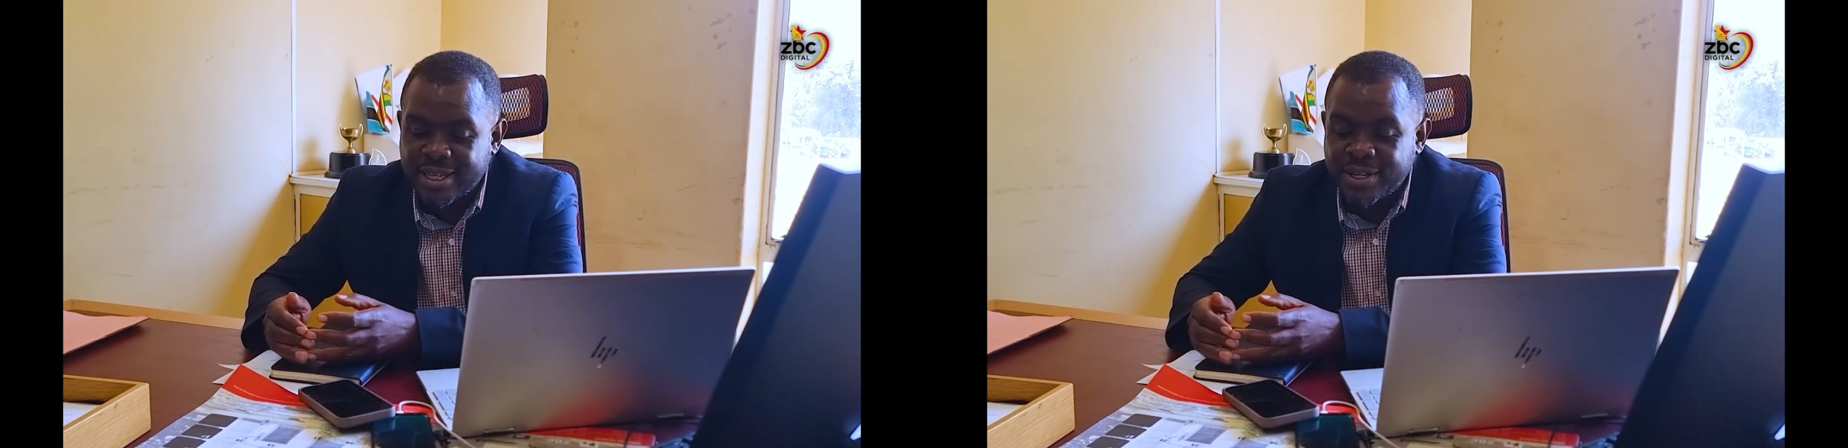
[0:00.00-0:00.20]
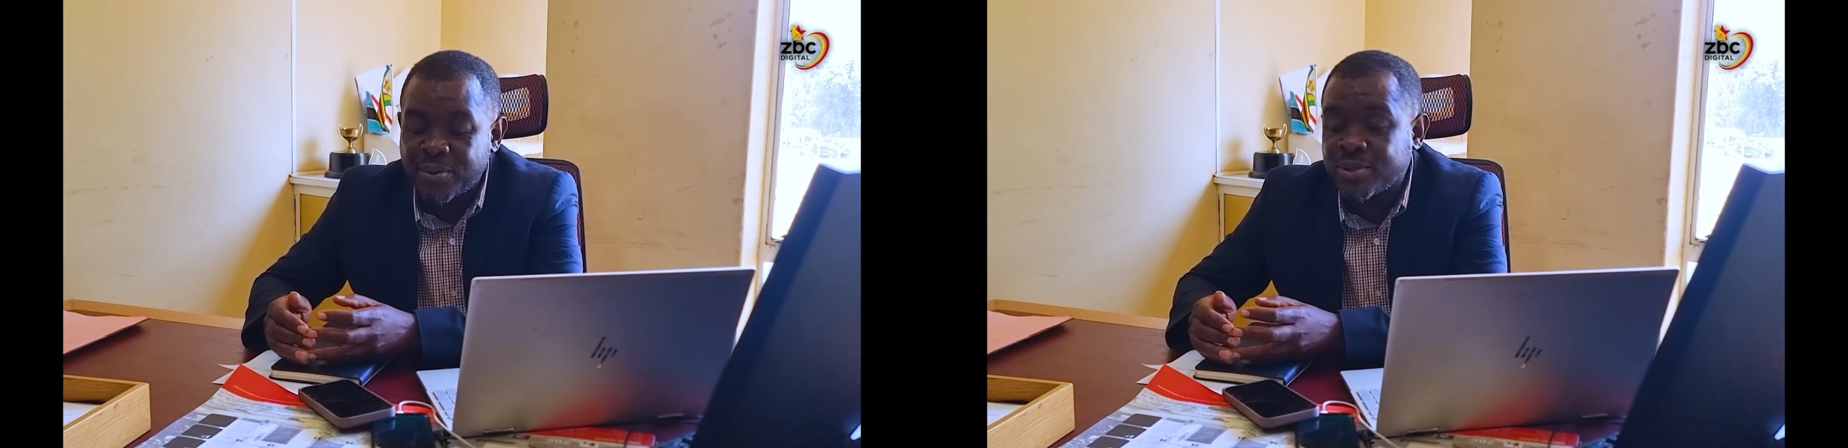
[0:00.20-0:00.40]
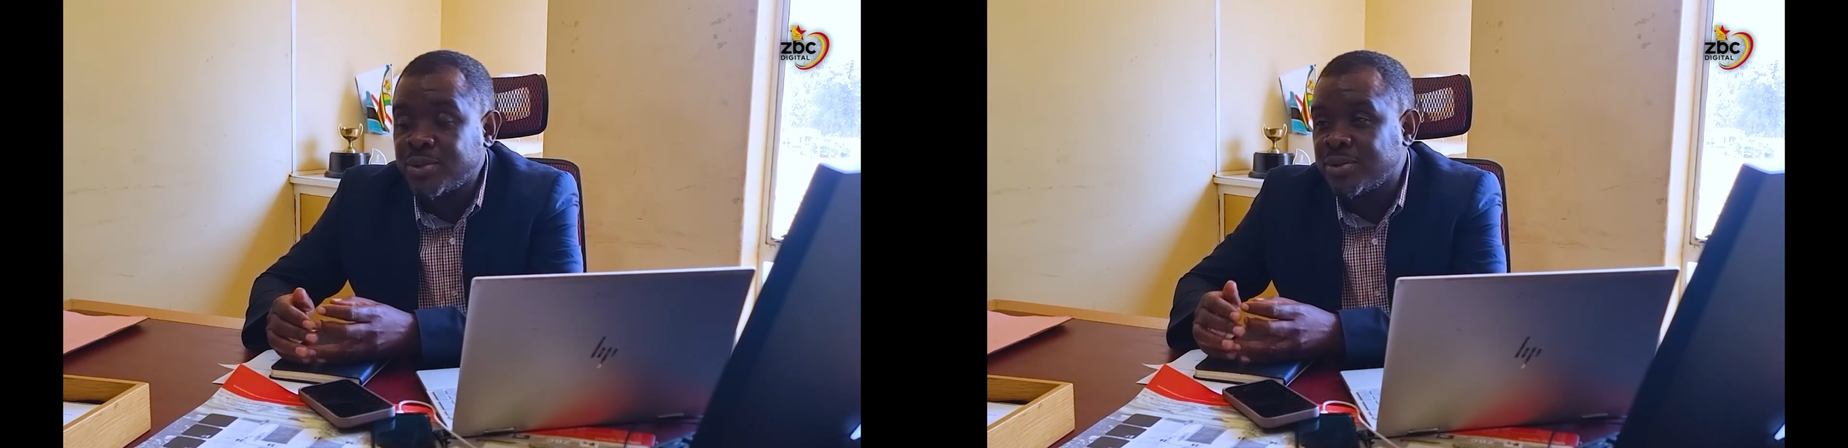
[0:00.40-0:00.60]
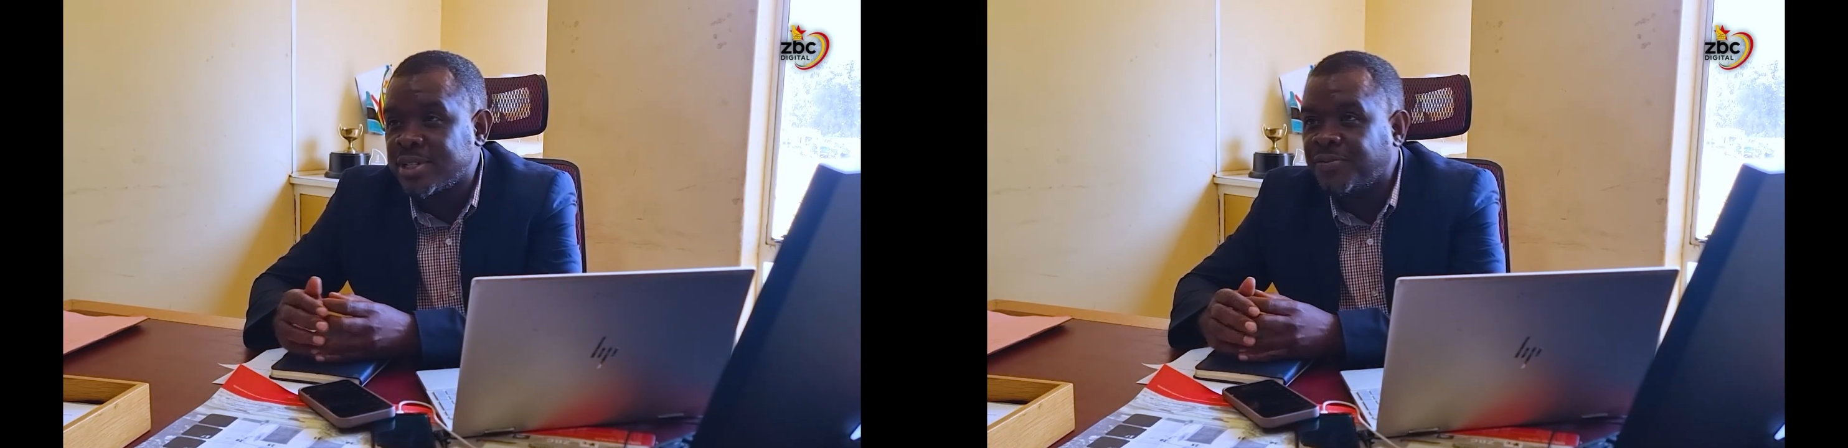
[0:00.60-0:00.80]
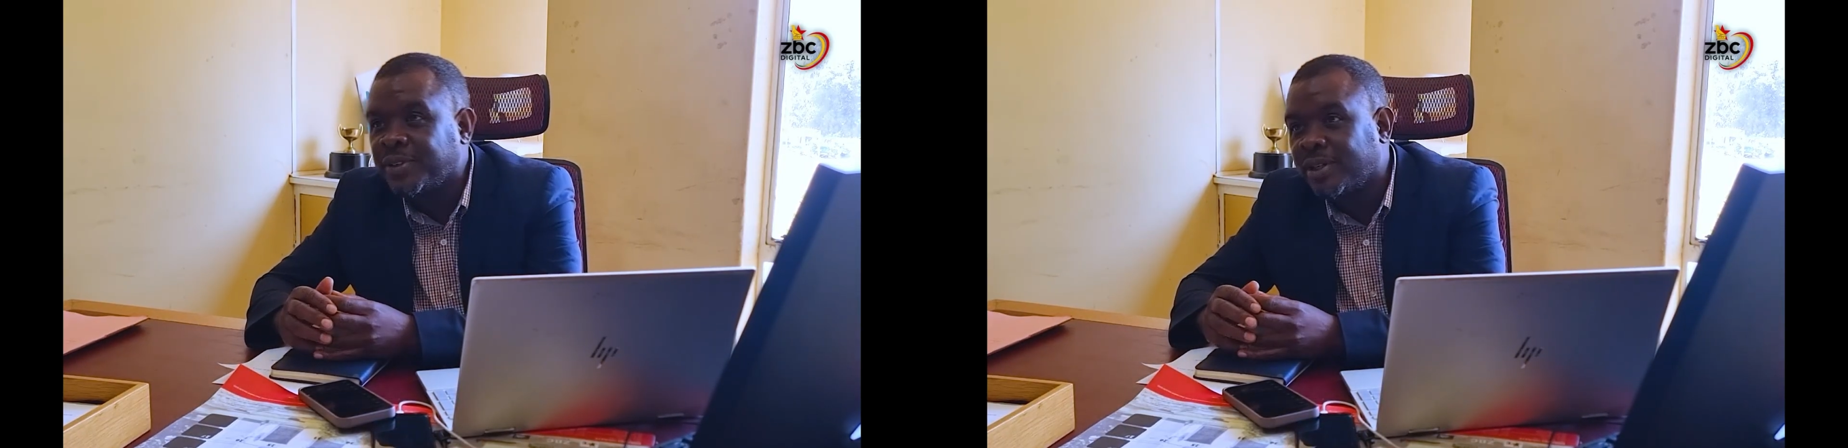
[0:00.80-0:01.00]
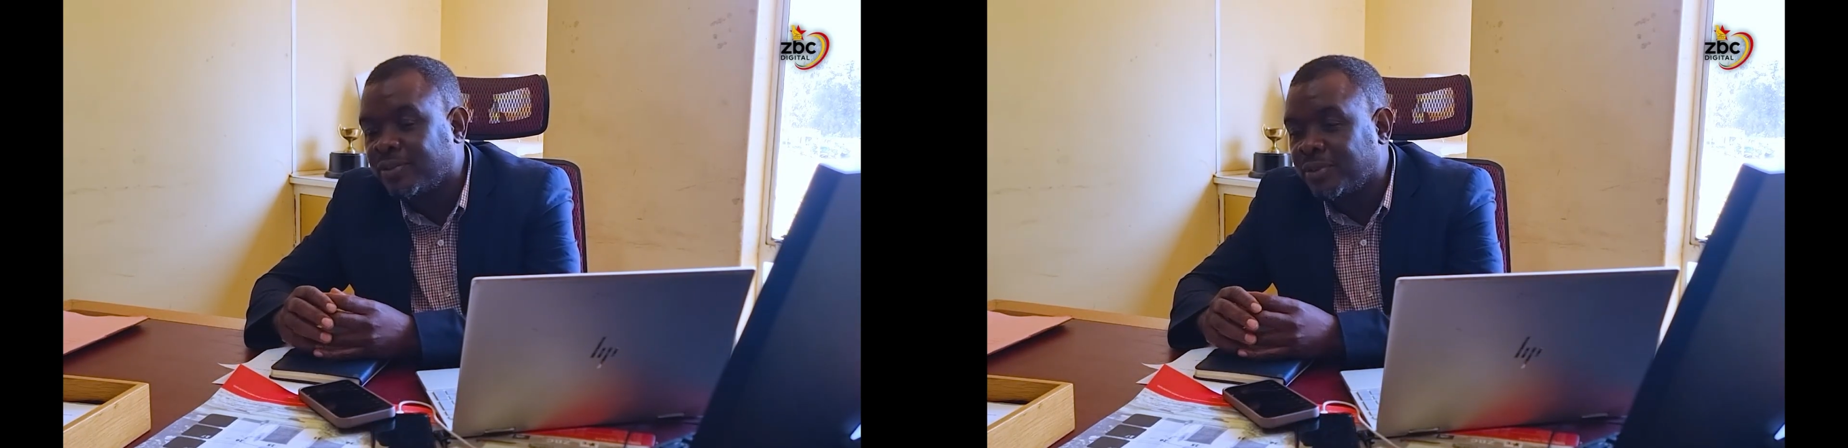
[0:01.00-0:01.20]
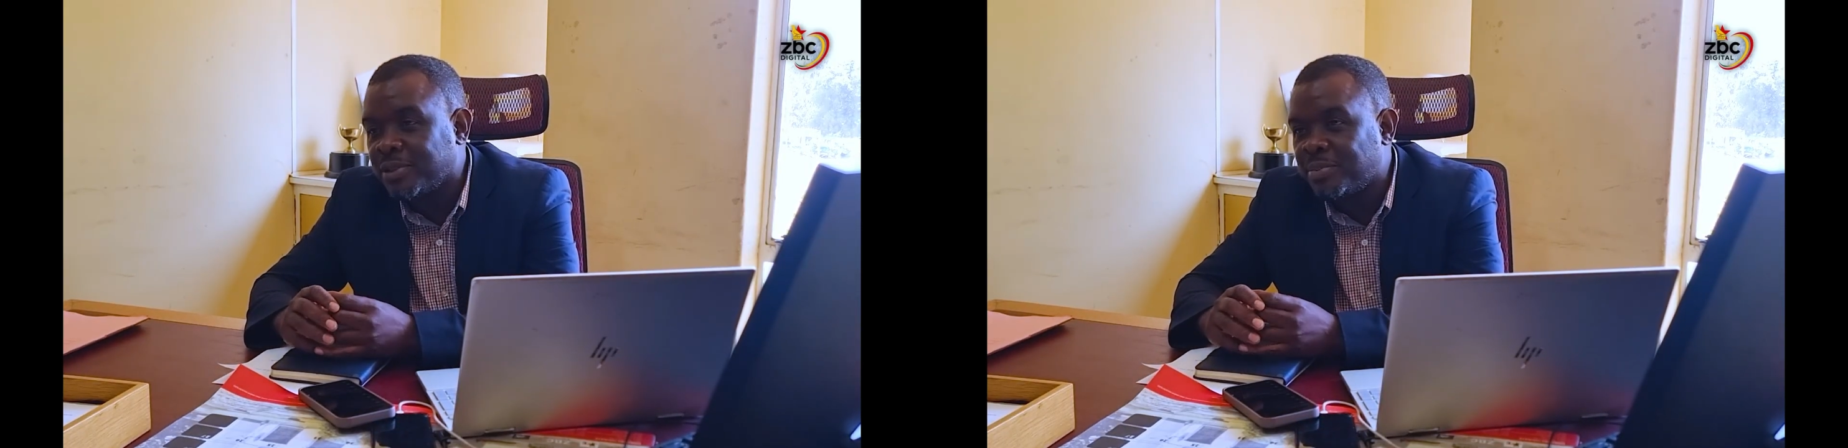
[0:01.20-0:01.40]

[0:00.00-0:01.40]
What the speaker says: it was also difficult for the